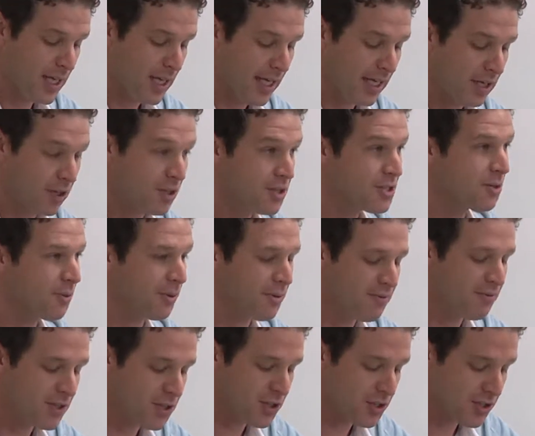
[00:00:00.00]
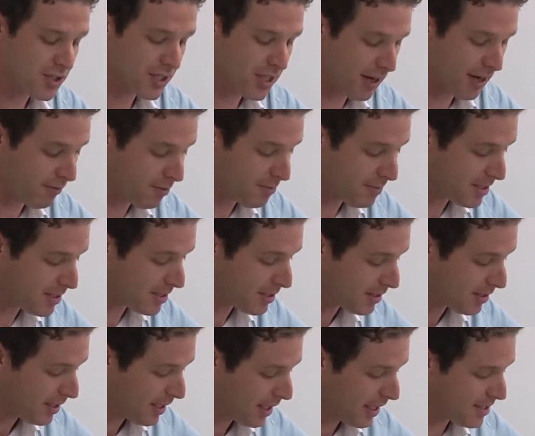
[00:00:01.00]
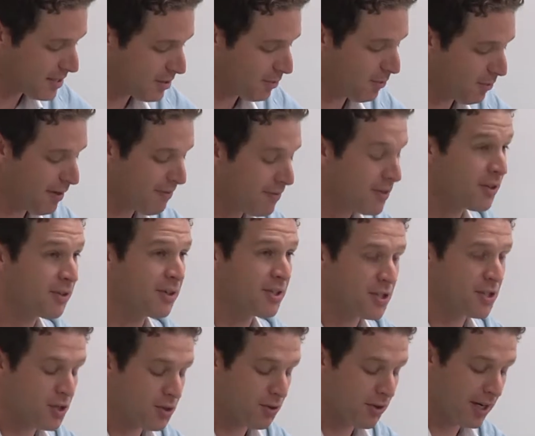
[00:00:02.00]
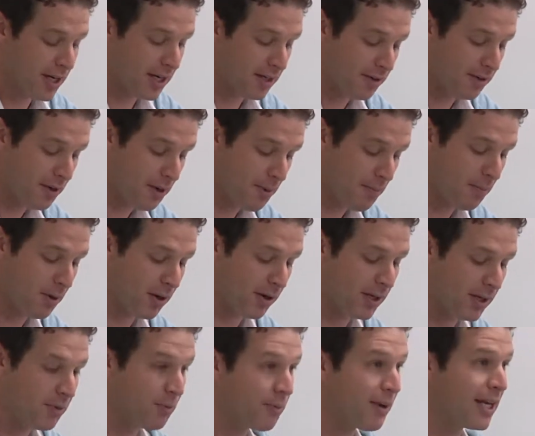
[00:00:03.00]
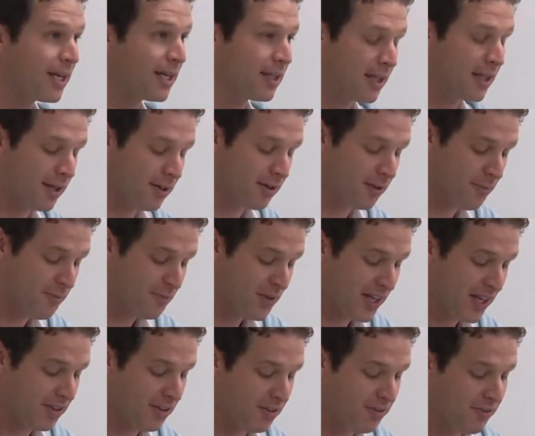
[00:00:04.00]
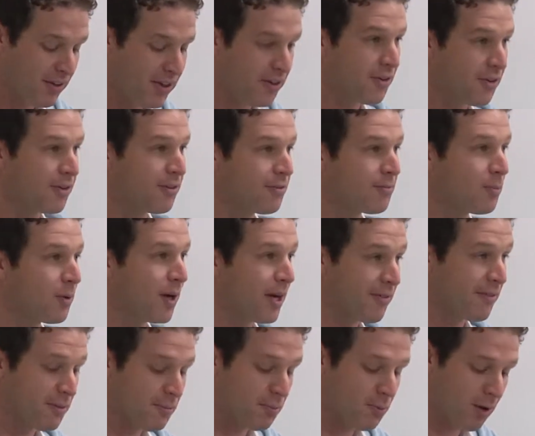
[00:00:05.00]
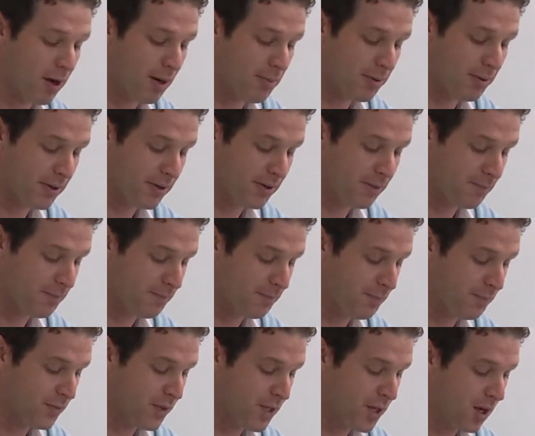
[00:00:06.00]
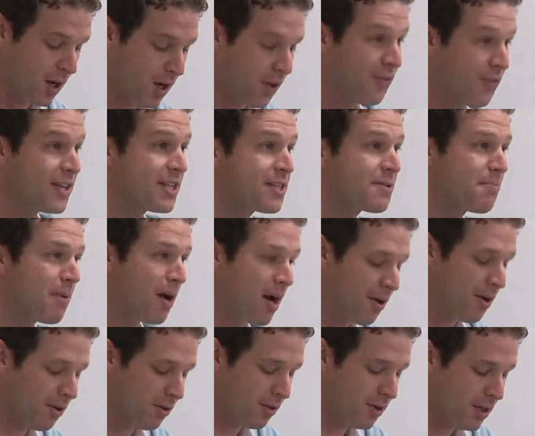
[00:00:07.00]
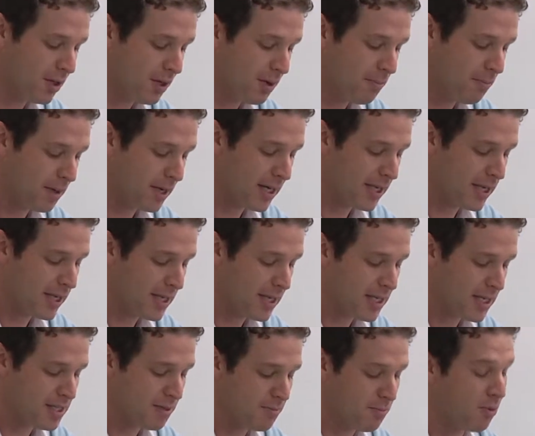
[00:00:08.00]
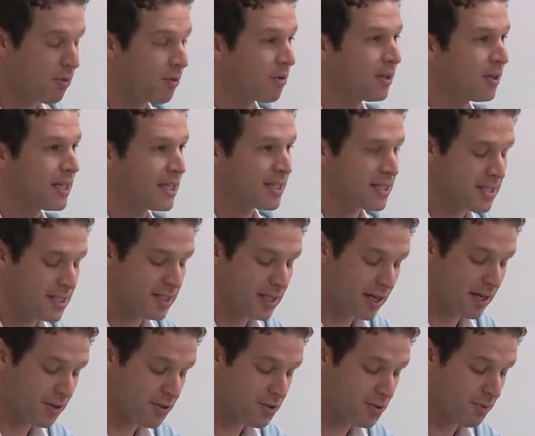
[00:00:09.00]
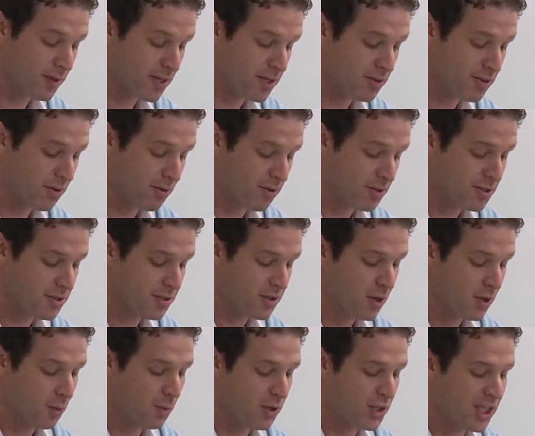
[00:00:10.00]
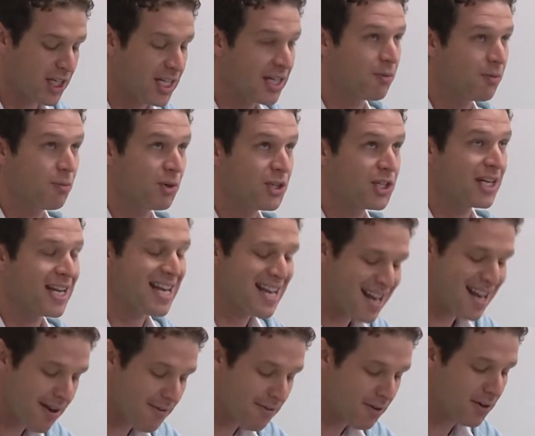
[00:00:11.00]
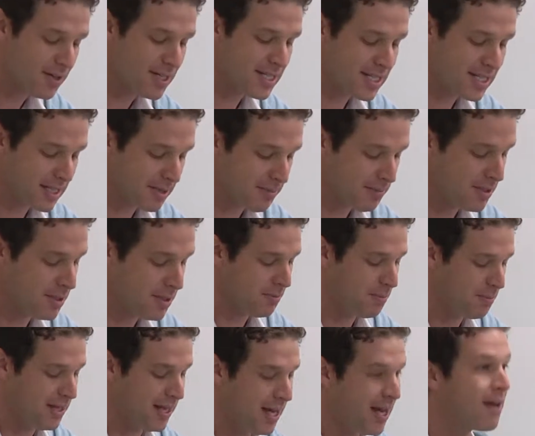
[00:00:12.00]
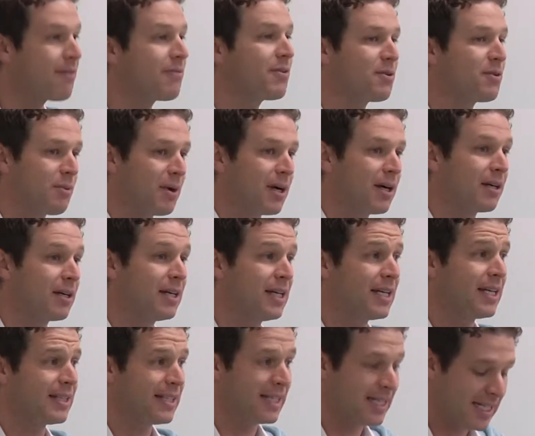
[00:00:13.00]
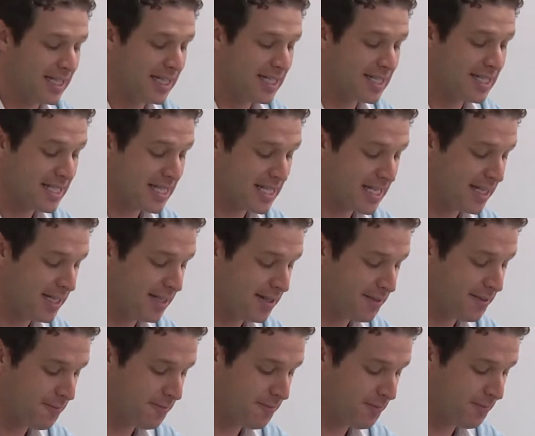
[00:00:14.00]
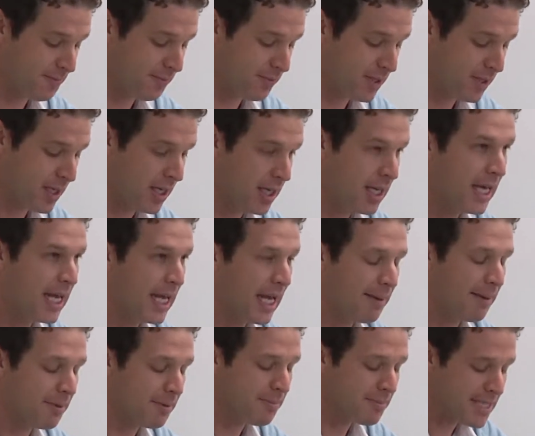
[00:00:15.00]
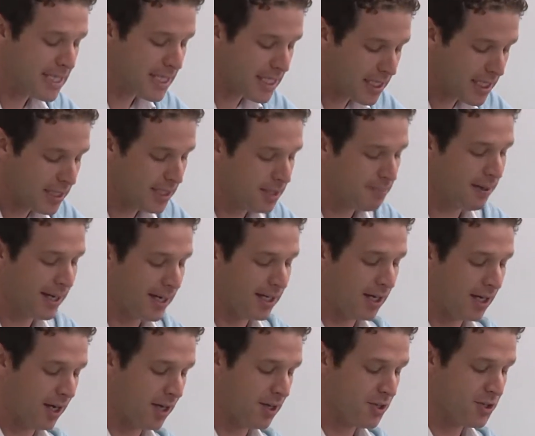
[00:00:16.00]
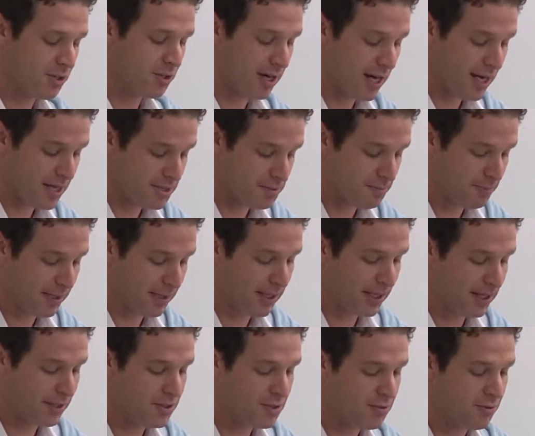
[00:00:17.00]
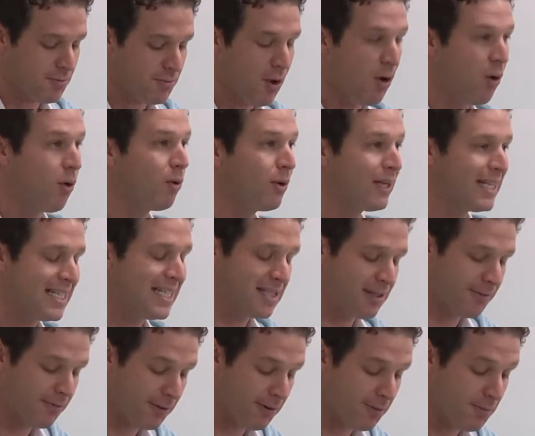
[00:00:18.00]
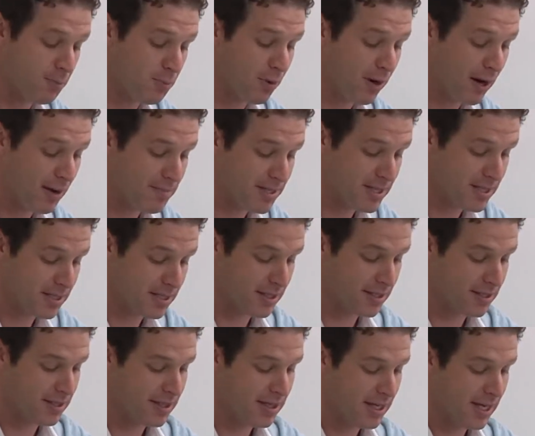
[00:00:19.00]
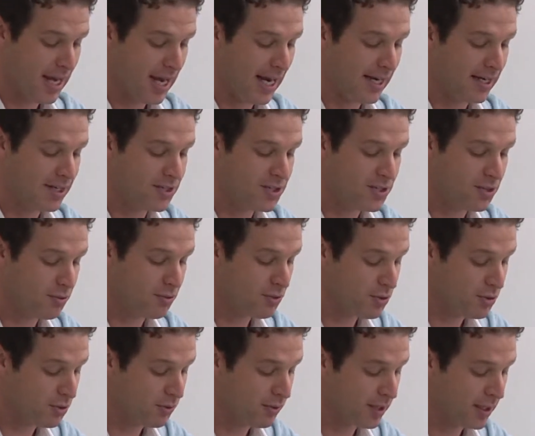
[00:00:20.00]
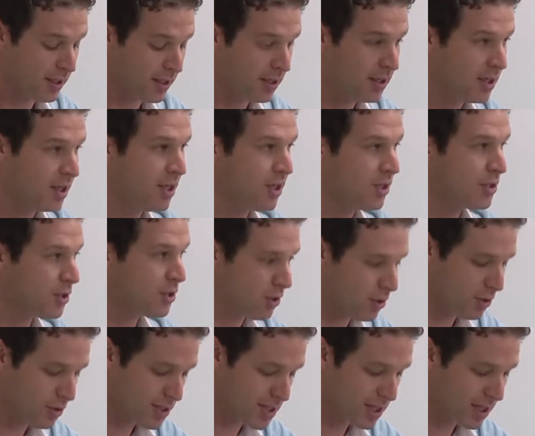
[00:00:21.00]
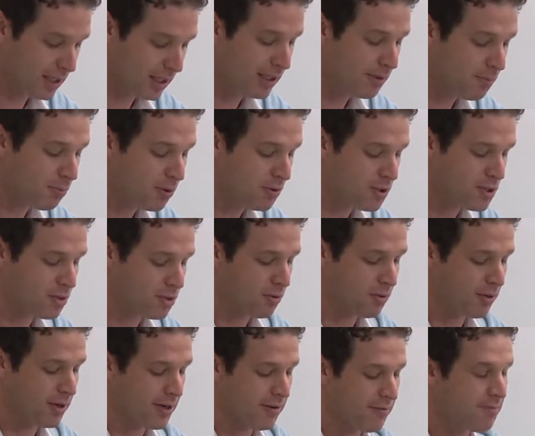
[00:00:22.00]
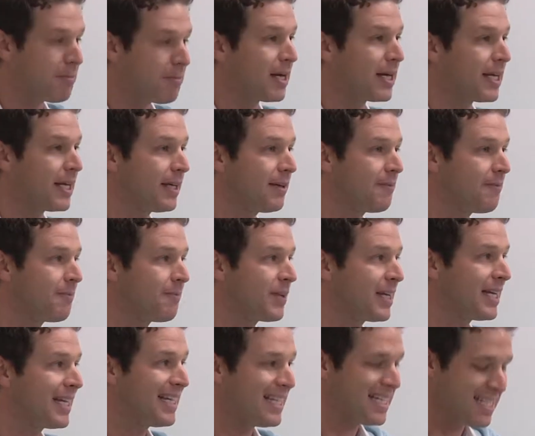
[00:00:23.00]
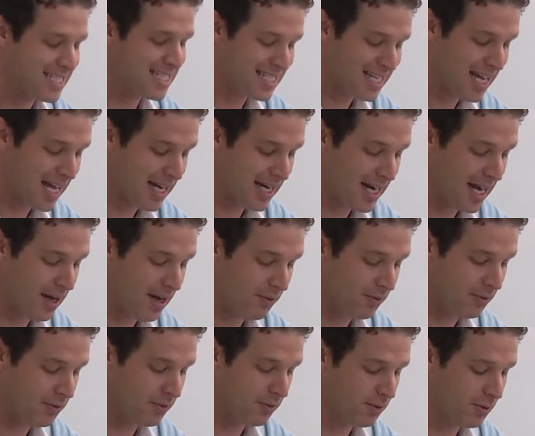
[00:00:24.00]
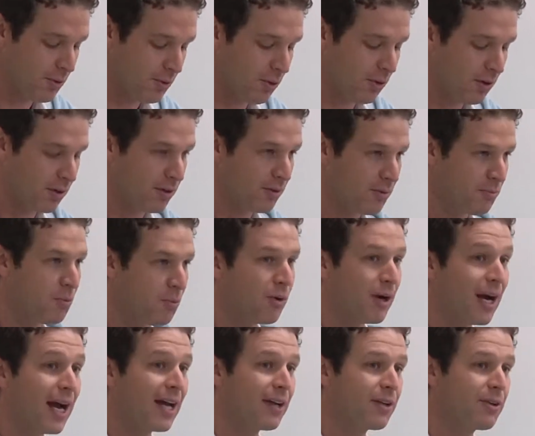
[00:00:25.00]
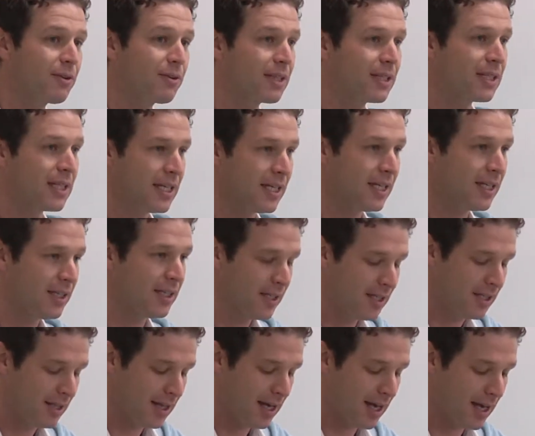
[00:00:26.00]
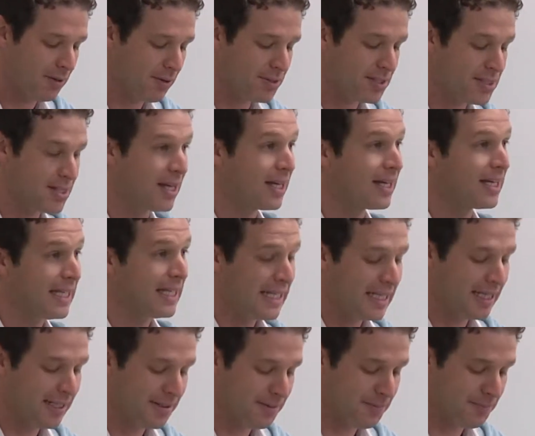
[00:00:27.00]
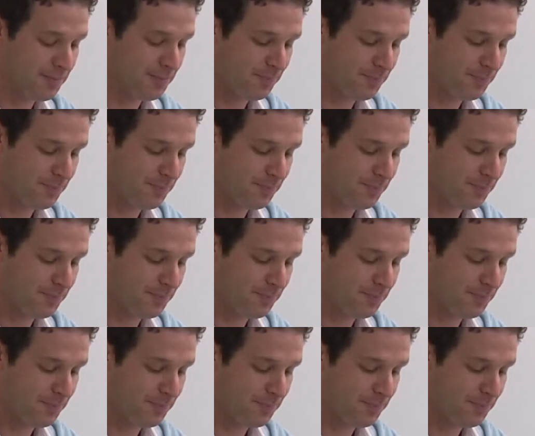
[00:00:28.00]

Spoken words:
It also envisions government as a revenue-constrained market regulator and defender of private property. On this model, money is a more or less scarce resource which can never seem be everywhere that it is needed. MMT, by contrast, begins from wholly different premises, and in so doing, turns the liberal story of money inside out, or more accurately, outside in.